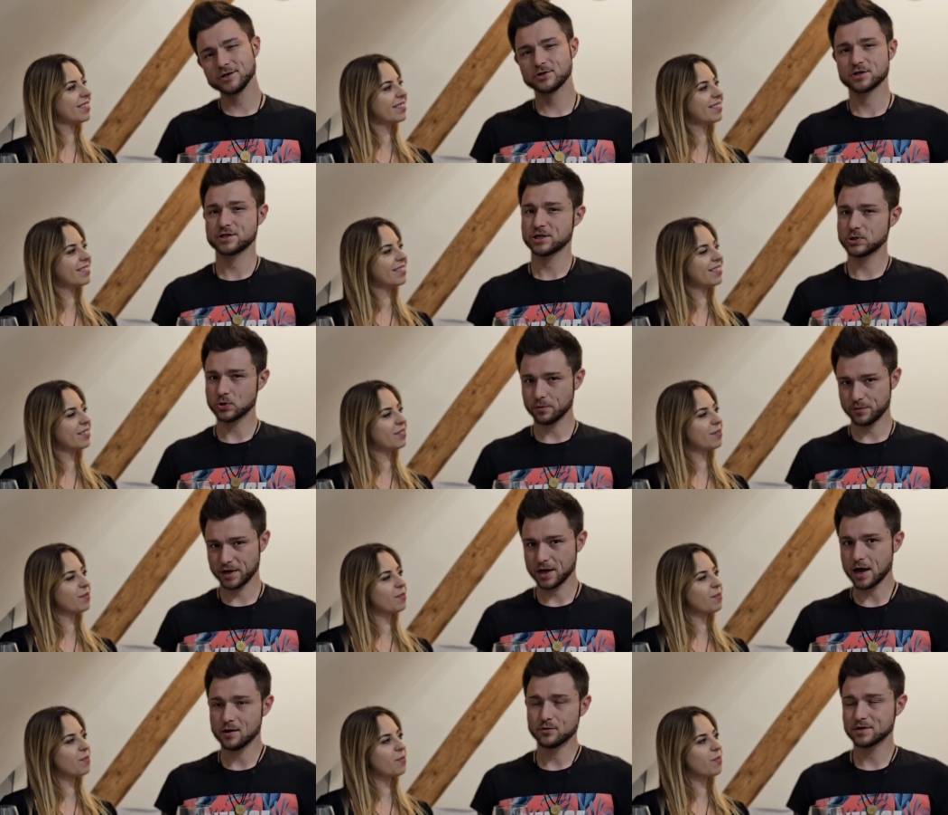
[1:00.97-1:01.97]
Speaker 1: interesting
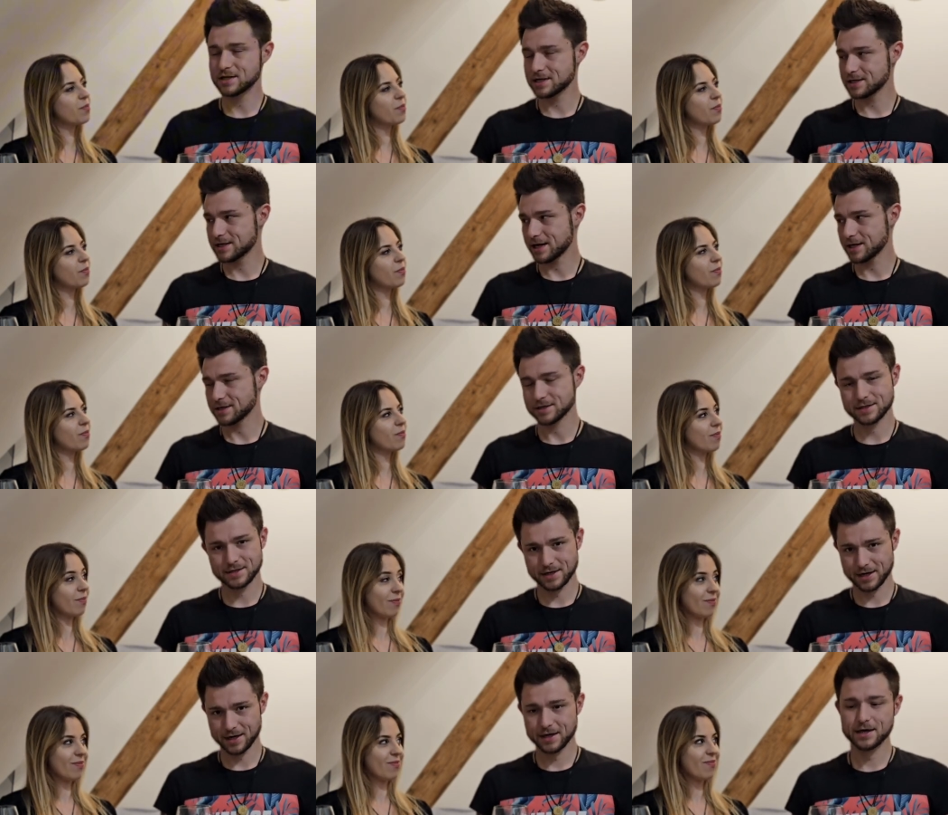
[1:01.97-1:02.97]
topic I would dare to
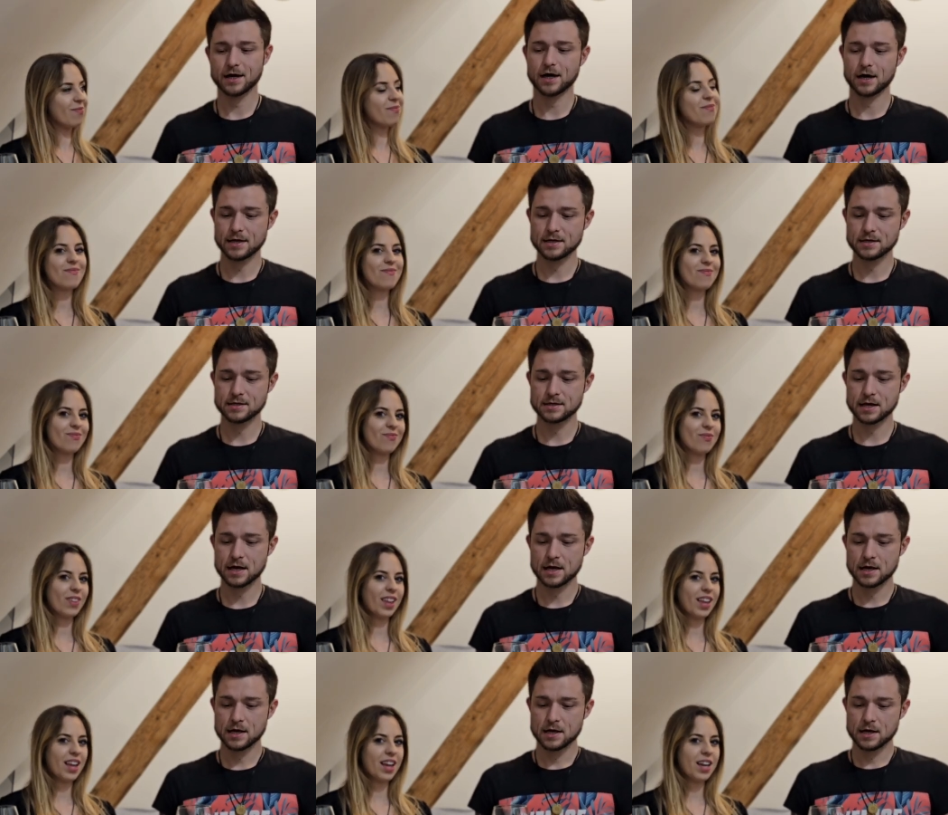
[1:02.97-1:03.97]
say and
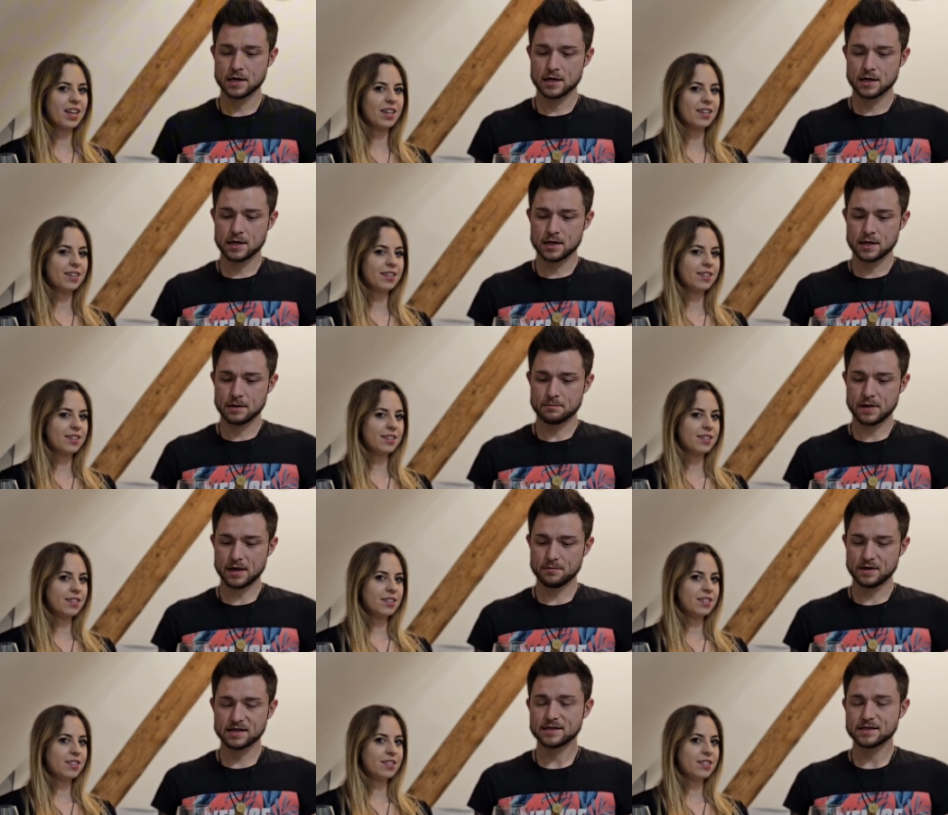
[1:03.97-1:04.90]
maybe